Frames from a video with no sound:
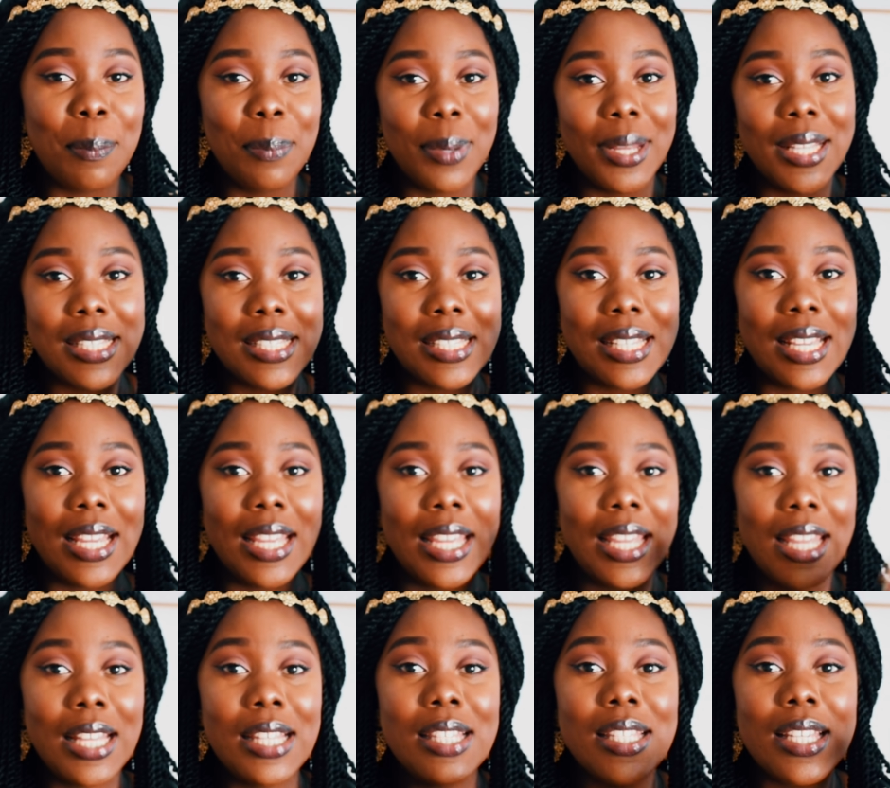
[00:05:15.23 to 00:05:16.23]
But
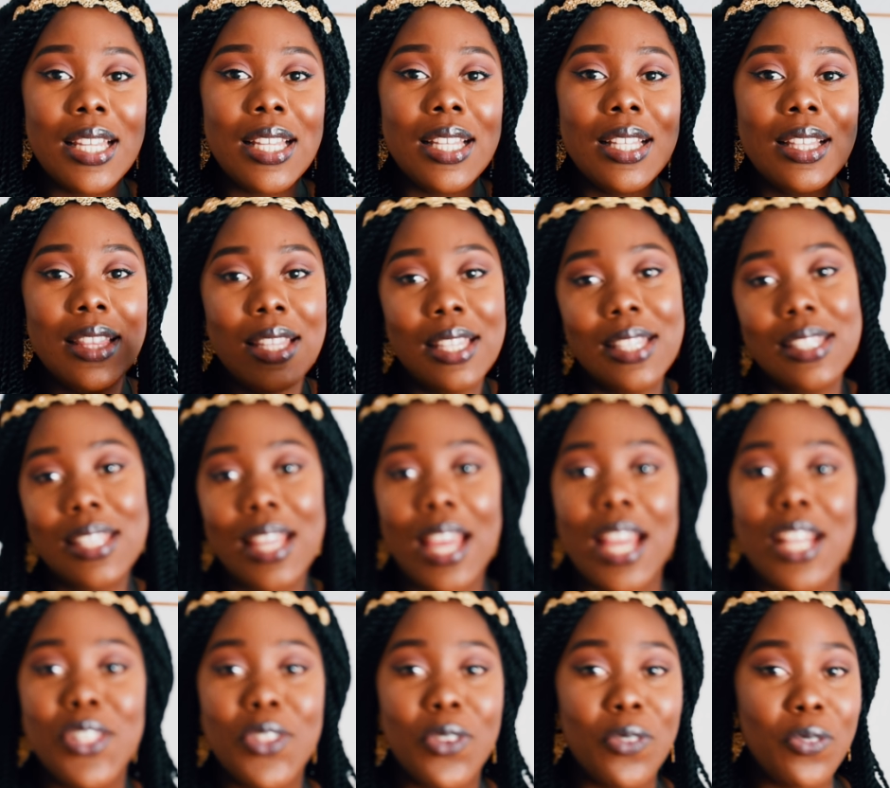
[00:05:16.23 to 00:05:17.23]
eating these
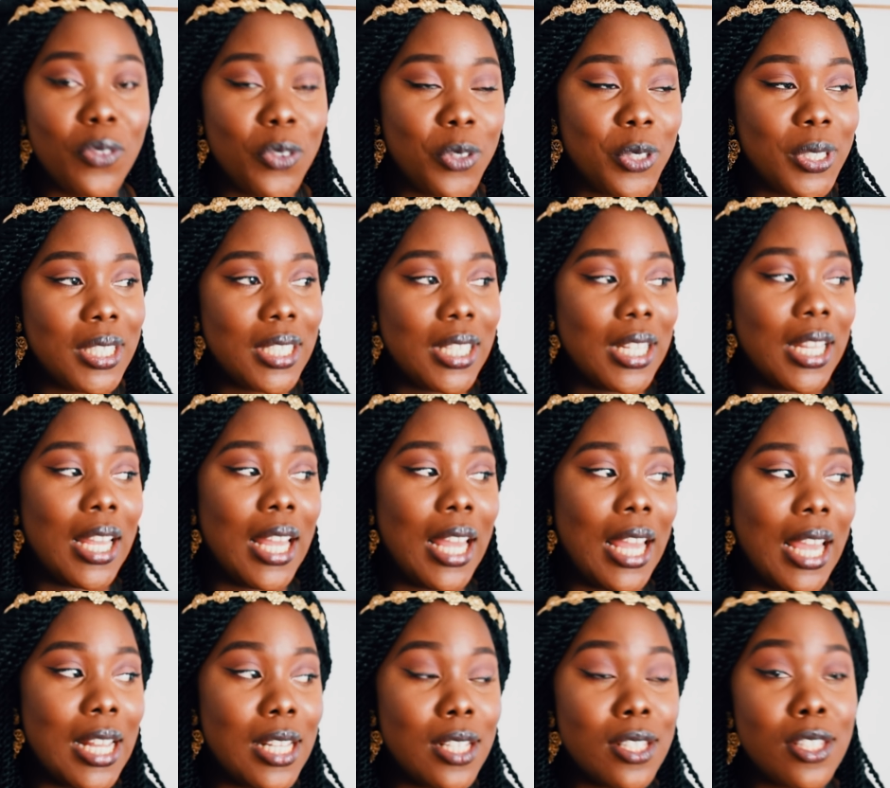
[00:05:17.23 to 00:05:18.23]
kinds of food
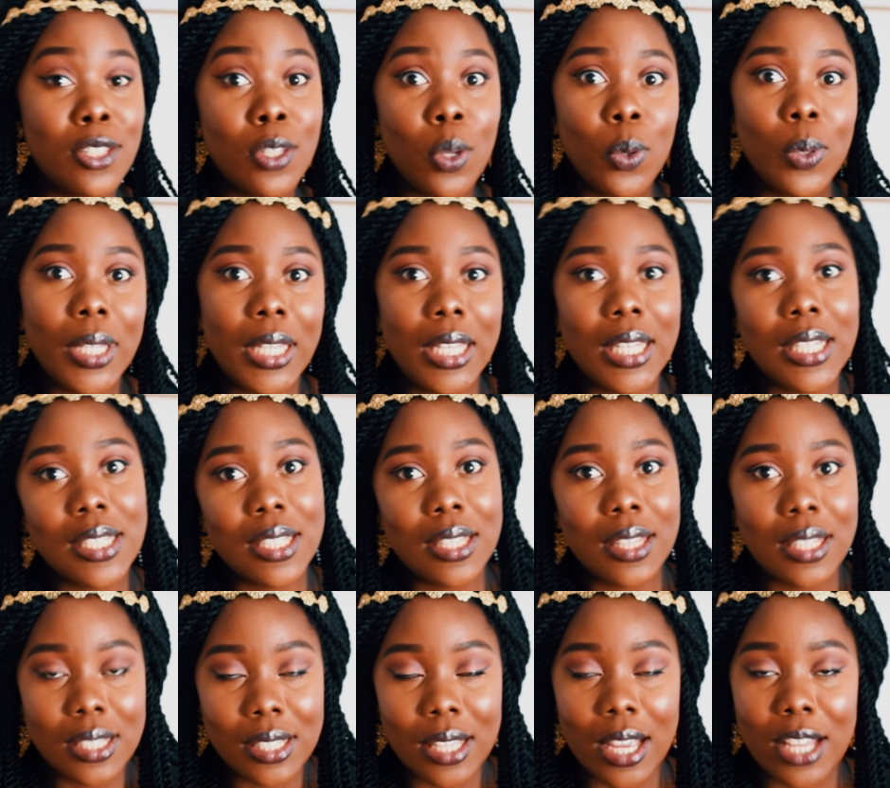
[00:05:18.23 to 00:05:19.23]
and solely eating
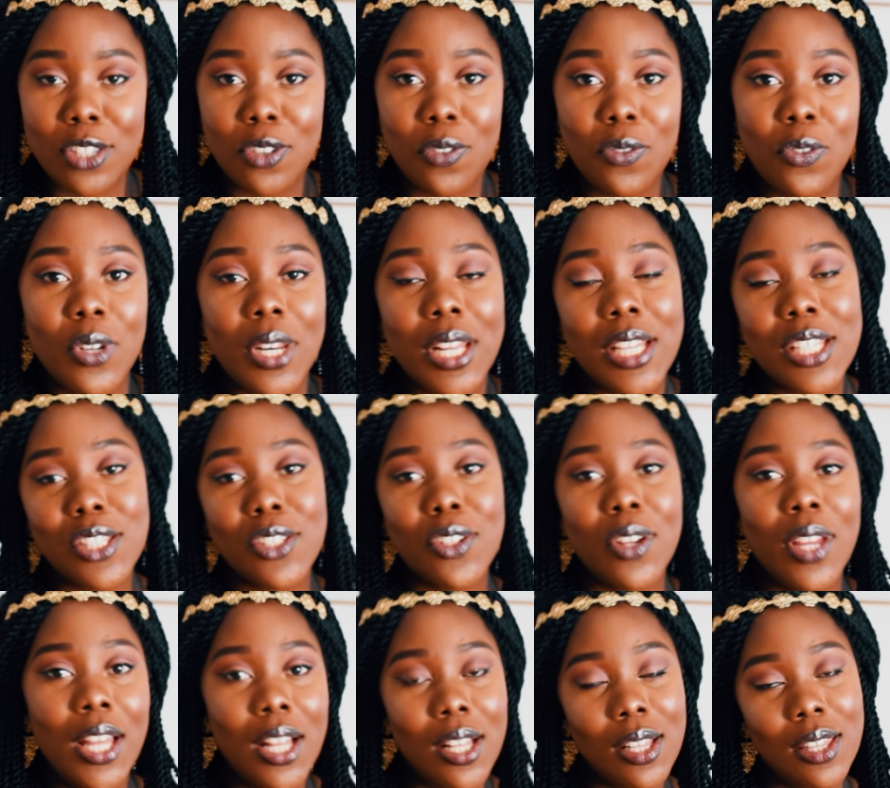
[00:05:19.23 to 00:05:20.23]
these kinds of food is
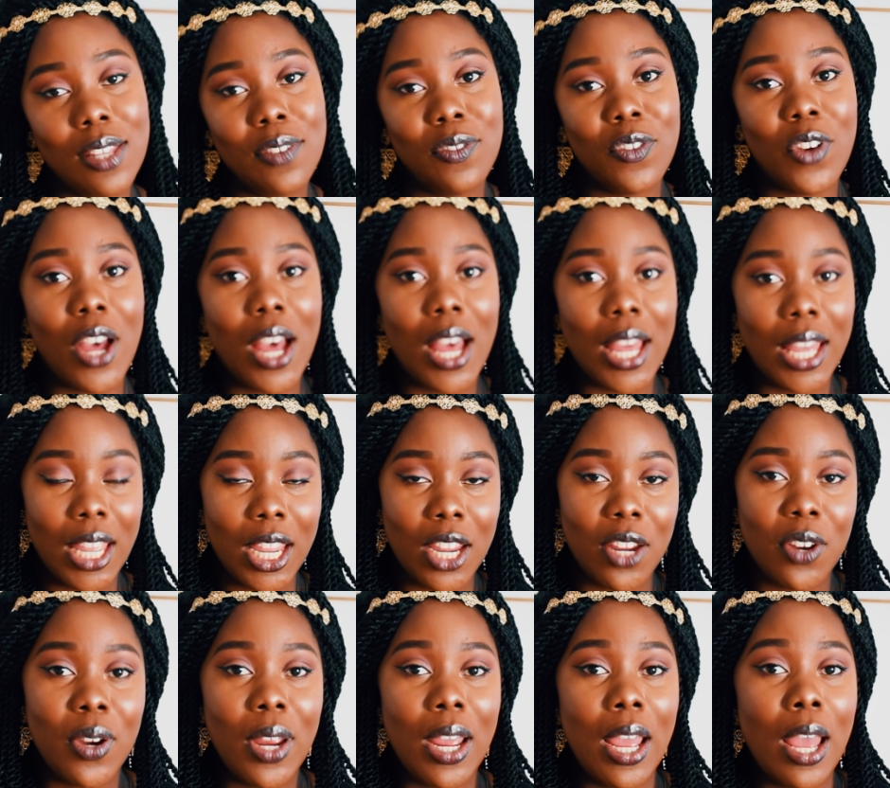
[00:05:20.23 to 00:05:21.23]
not healthy for our
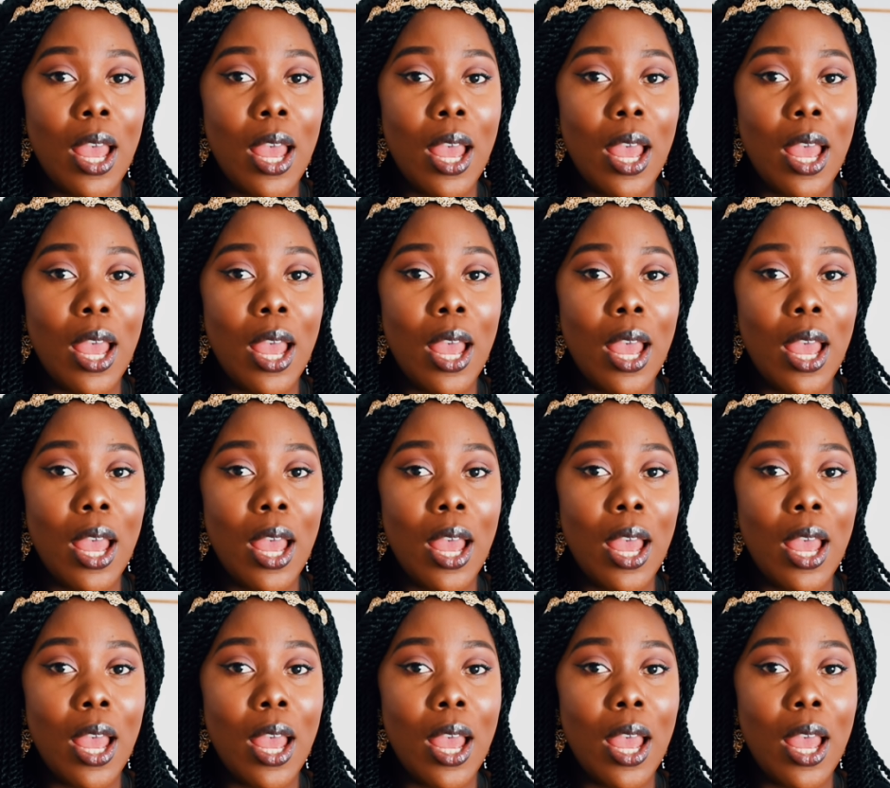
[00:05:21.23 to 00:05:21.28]
hair.